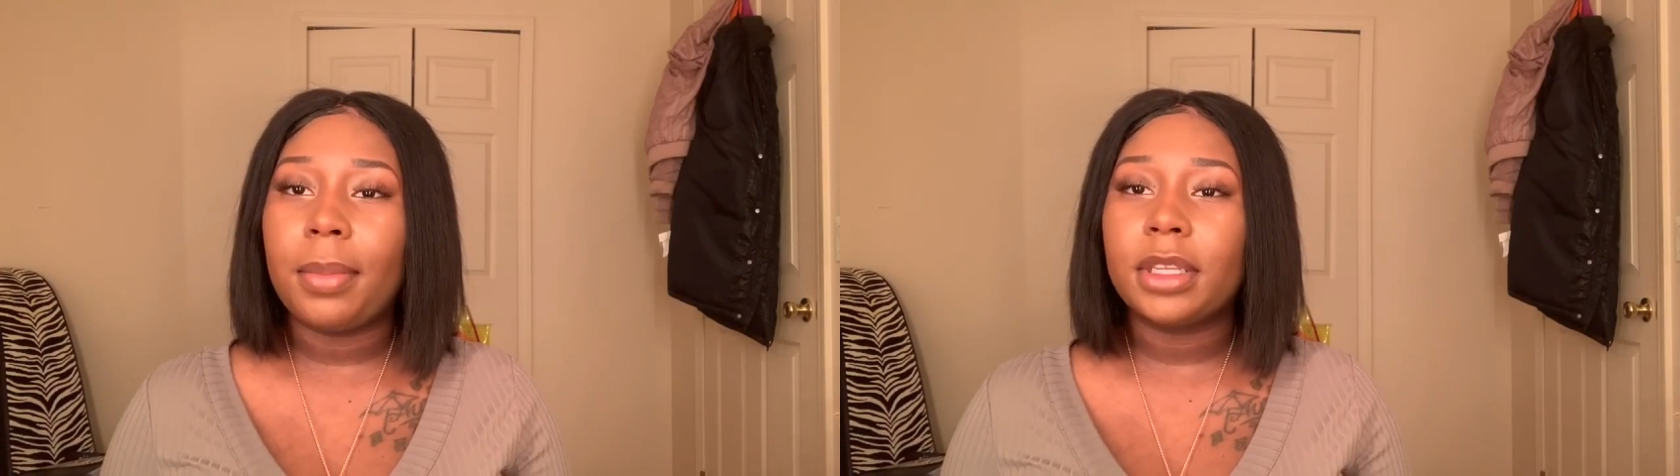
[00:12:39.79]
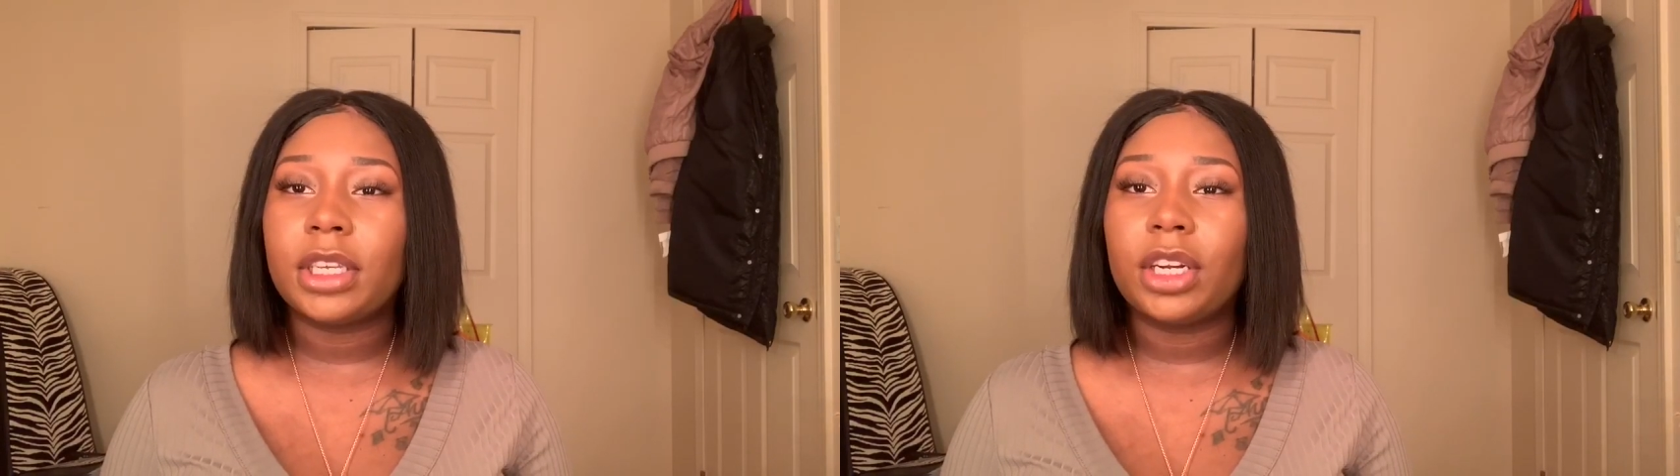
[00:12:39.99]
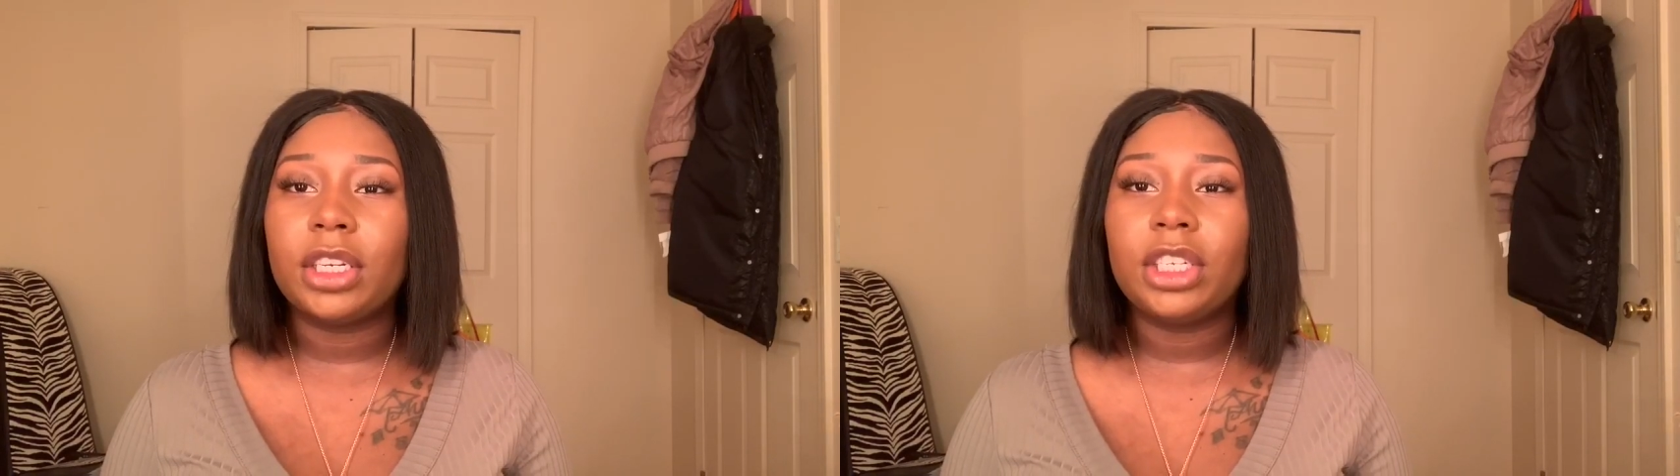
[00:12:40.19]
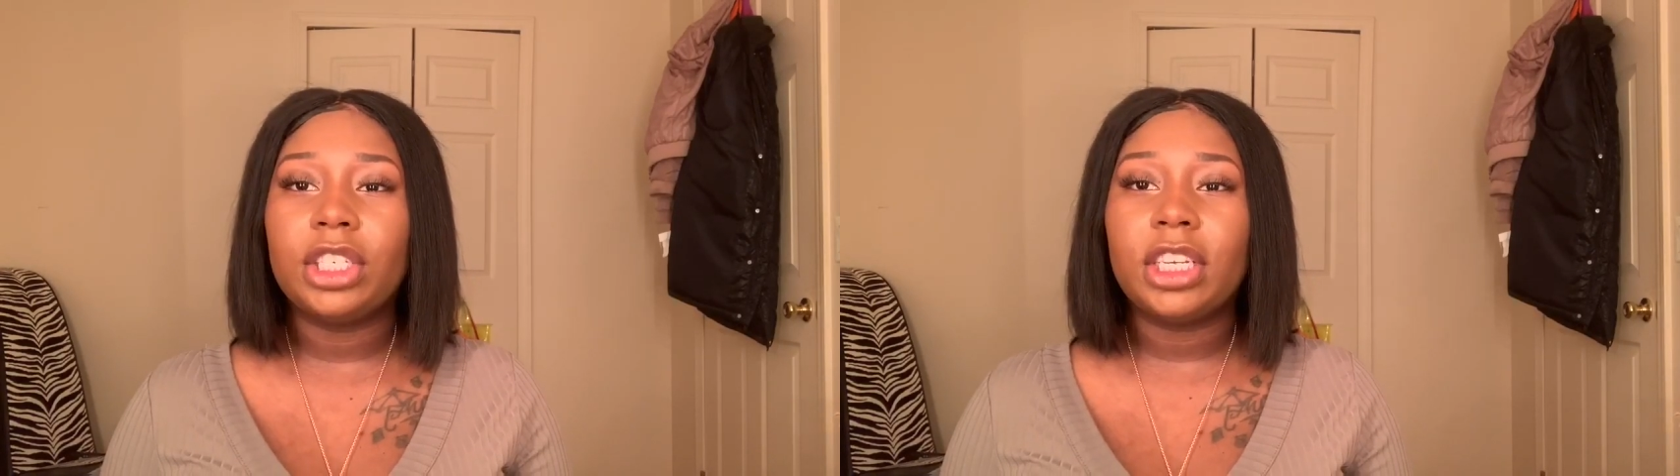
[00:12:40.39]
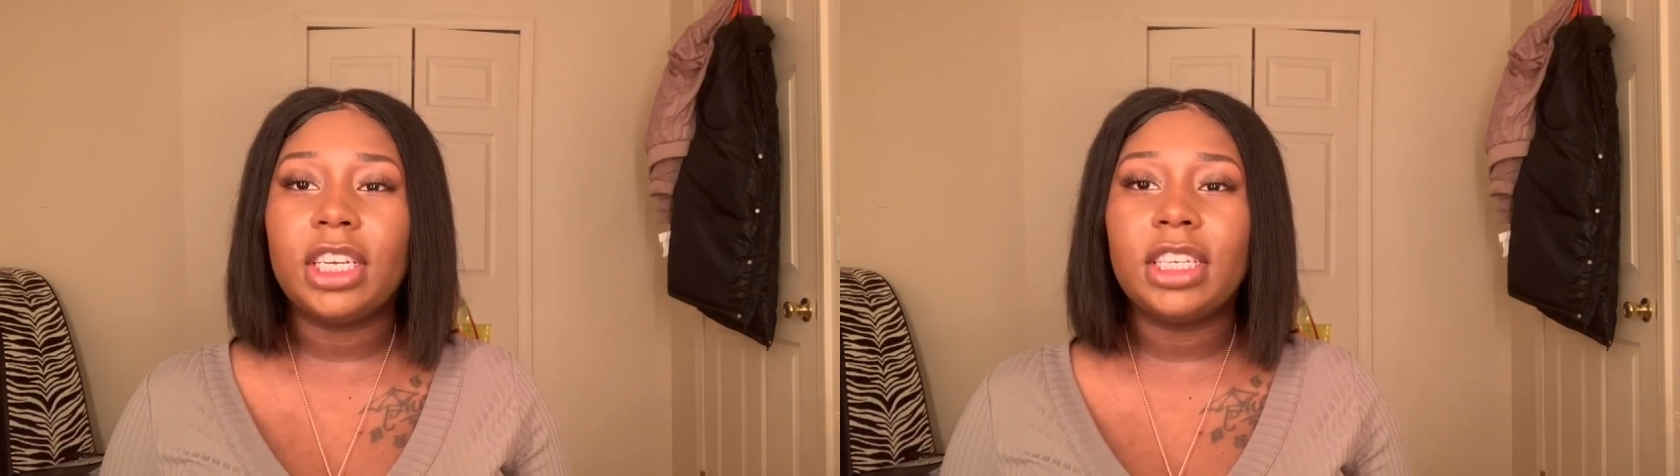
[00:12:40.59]
maternity
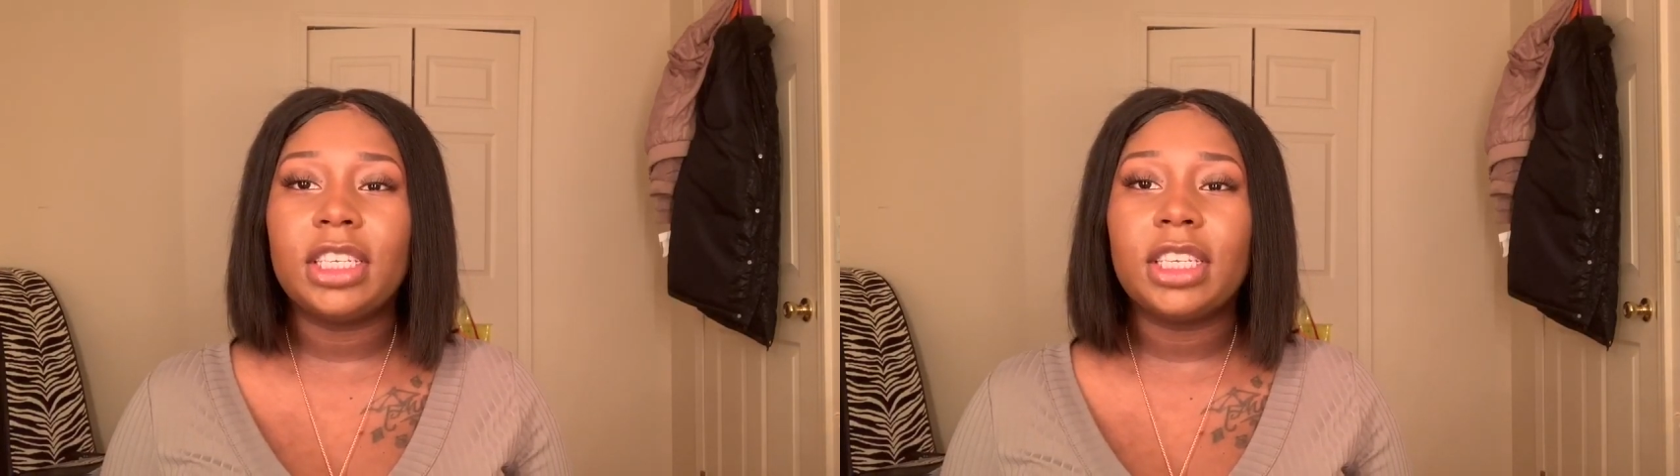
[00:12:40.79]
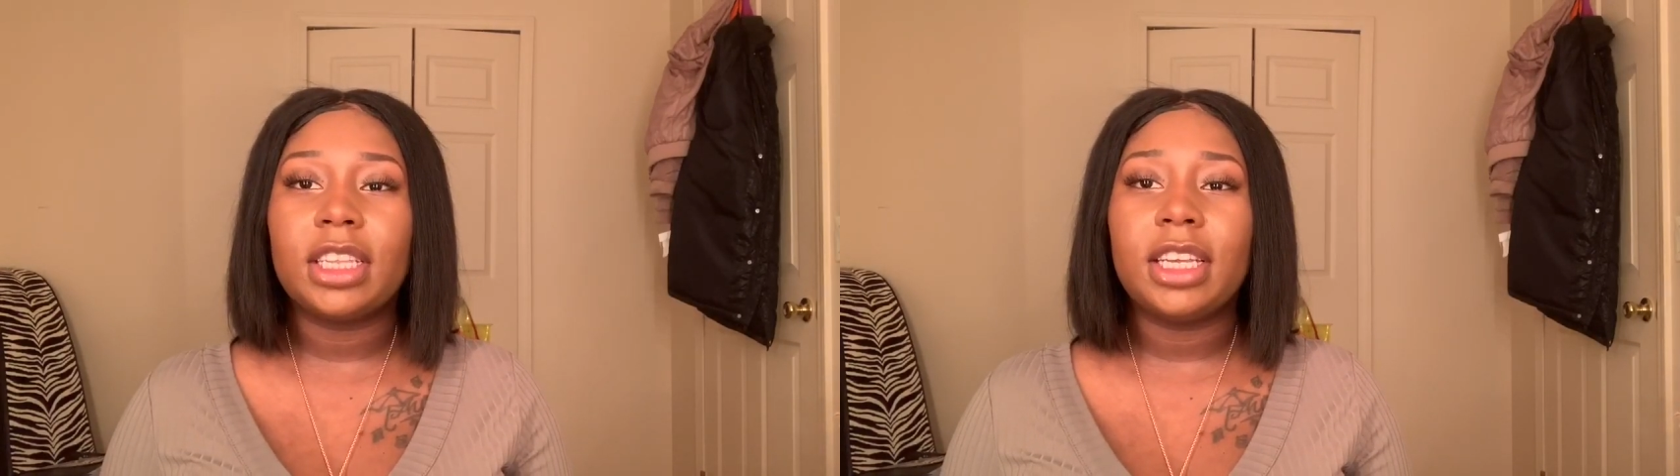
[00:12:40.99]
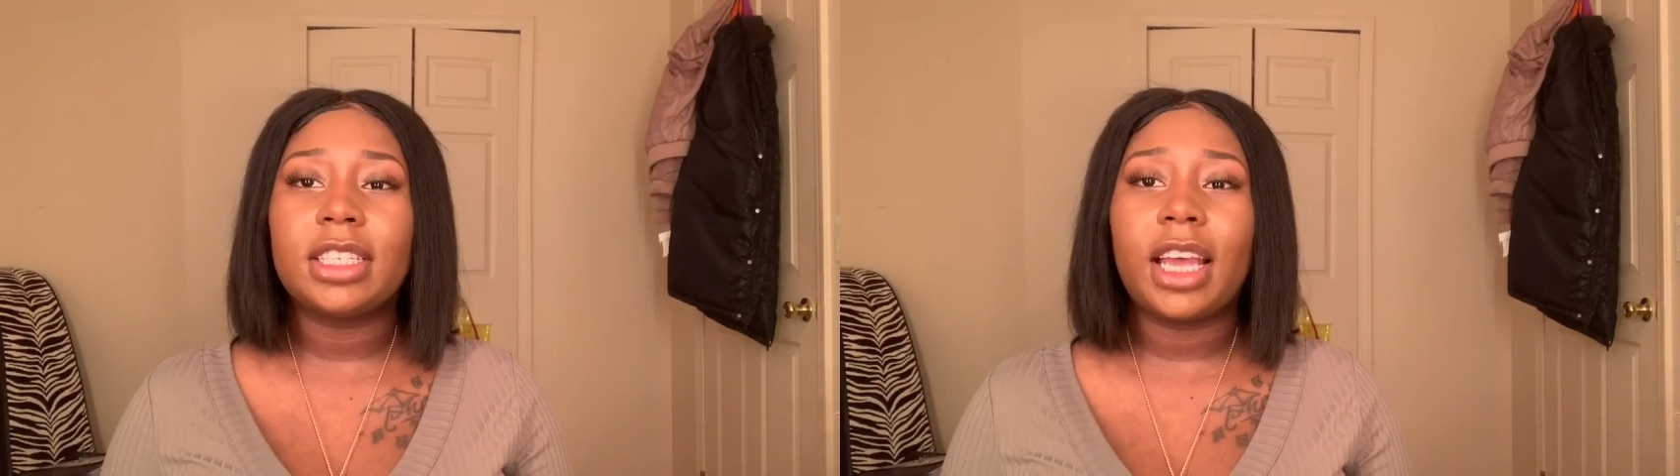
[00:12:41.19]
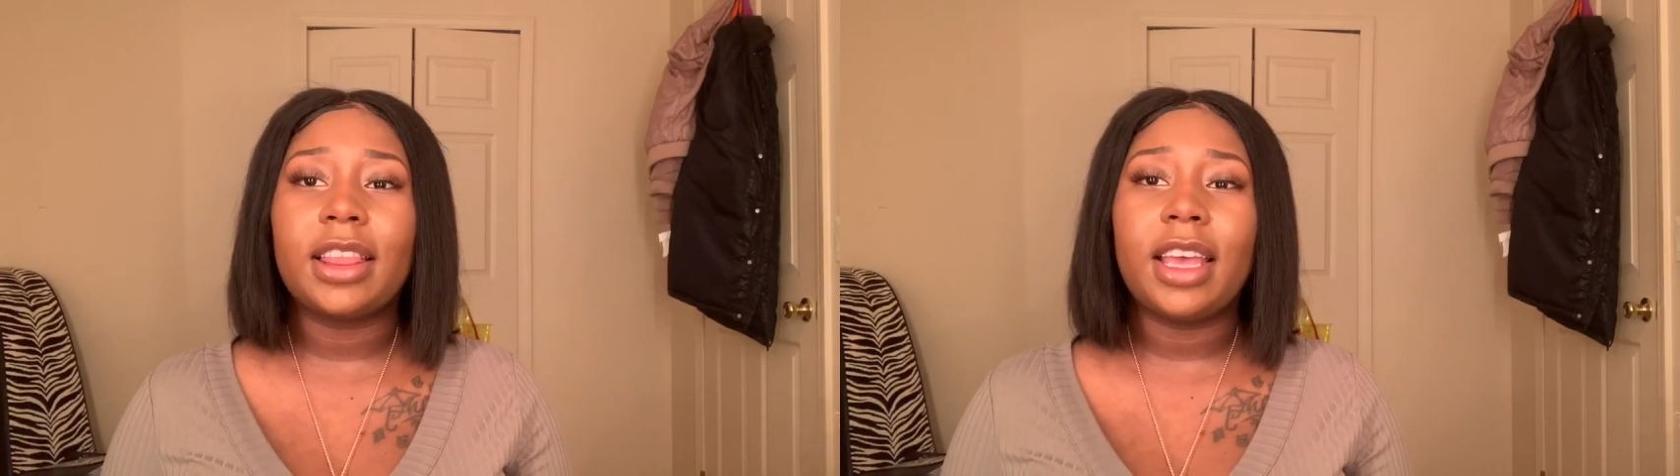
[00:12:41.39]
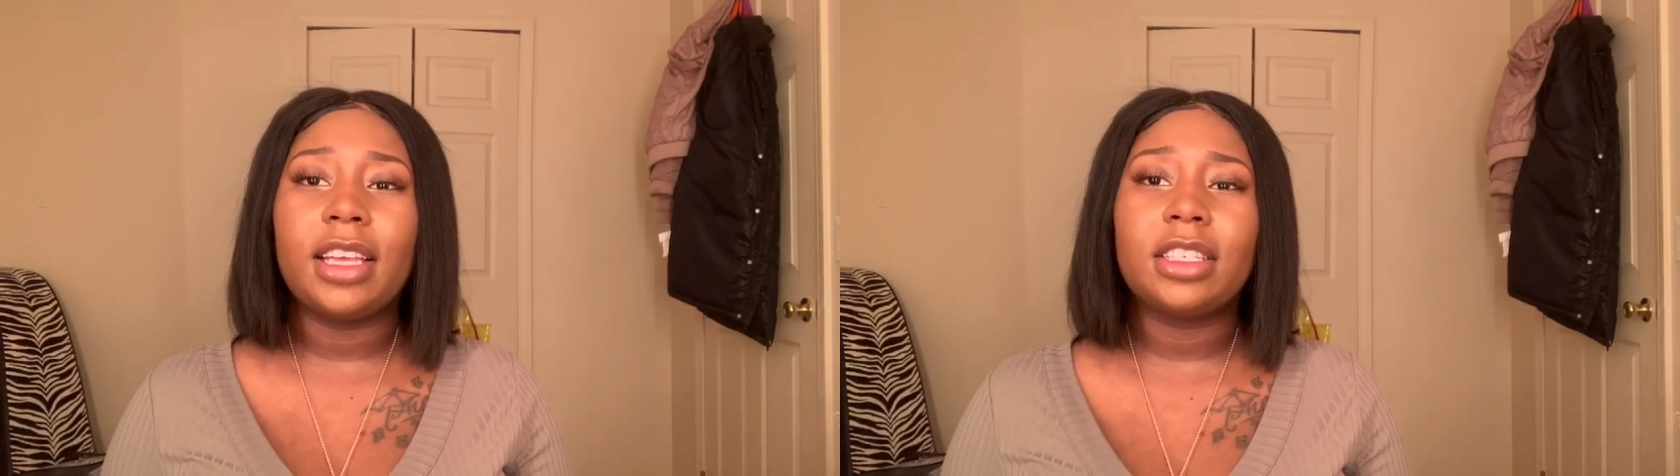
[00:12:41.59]
jeans and things like
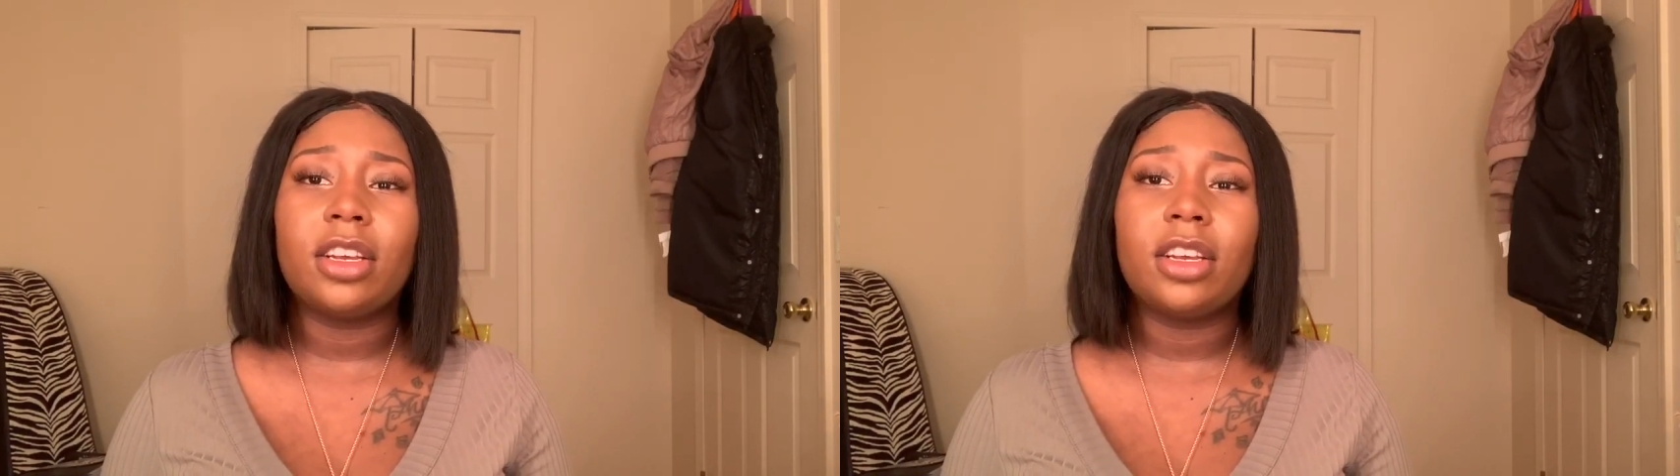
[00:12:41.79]
that.